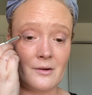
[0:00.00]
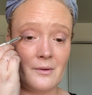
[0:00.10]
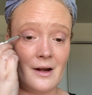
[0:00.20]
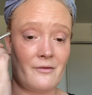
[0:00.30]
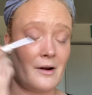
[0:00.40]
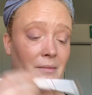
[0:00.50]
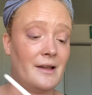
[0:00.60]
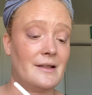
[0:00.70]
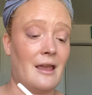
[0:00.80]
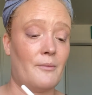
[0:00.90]
or whatever,
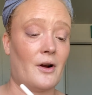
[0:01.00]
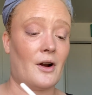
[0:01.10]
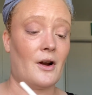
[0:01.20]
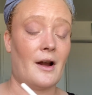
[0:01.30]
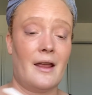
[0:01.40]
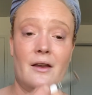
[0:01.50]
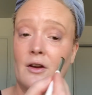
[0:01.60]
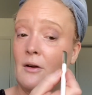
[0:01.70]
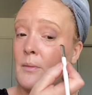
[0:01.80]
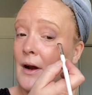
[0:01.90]
please keep her in
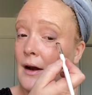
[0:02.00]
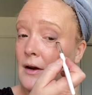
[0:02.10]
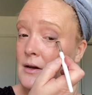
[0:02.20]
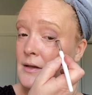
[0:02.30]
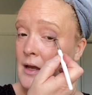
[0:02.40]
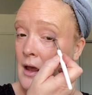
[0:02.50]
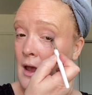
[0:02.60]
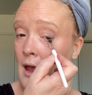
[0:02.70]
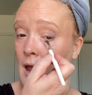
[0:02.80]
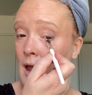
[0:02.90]
your prayers.
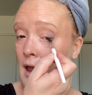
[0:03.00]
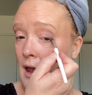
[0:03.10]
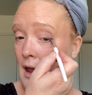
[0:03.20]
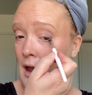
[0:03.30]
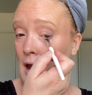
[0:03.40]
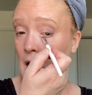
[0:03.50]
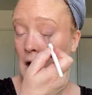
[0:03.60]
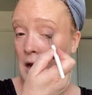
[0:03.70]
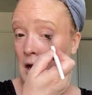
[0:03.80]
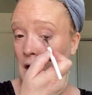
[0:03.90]

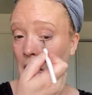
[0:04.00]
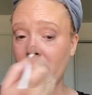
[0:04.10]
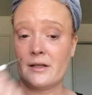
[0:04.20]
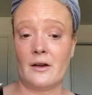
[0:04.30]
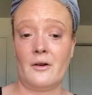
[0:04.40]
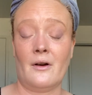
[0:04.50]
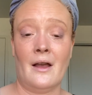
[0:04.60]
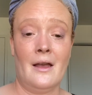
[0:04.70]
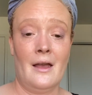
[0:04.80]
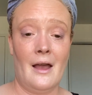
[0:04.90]
And so
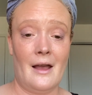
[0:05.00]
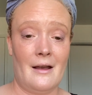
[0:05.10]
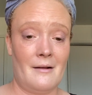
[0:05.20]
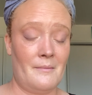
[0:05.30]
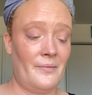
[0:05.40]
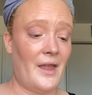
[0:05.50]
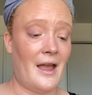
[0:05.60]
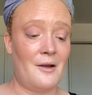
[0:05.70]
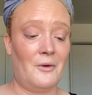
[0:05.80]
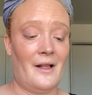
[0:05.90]

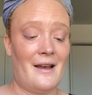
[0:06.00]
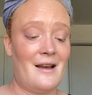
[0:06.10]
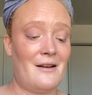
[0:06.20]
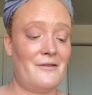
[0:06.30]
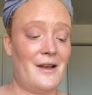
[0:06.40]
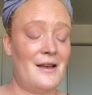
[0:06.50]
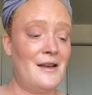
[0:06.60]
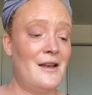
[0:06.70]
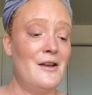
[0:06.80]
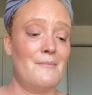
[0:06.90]
I will have
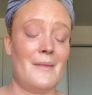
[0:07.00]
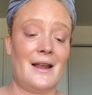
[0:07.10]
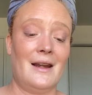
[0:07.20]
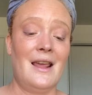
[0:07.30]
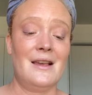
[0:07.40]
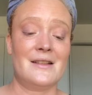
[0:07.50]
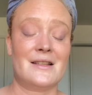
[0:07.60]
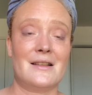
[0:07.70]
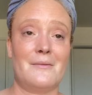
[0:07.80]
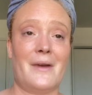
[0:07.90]
my
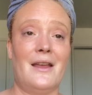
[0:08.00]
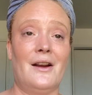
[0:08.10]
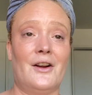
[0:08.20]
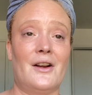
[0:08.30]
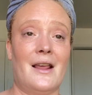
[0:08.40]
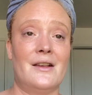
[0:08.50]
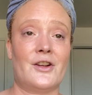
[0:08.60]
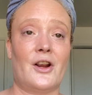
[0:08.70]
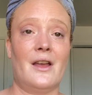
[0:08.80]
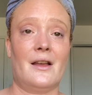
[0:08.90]
niece, my younger niece,
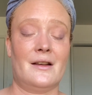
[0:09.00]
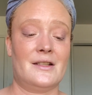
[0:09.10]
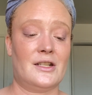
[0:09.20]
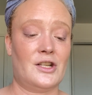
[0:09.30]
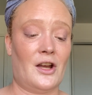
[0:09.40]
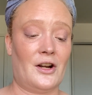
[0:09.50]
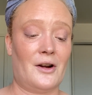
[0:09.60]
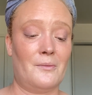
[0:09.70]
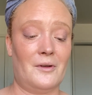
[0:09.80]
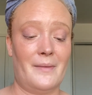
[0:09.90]
her youngest
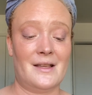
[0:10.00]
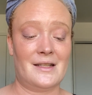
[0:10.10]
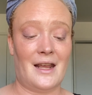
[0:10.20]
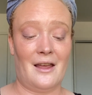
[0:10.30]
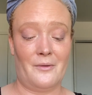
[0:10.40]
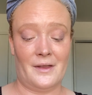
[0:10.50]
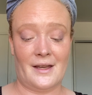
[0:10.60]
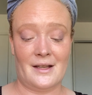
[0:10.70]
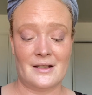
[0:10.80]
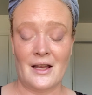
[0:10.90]
daughter, will be staying with
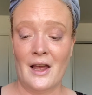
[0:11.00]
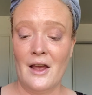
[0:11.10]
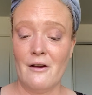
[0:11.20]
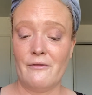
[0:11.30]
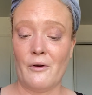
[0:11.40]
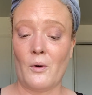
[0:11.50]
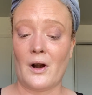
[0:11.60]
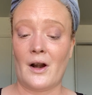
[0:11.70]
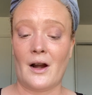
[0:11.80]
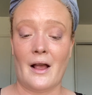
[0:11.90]
us
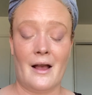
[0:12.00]
for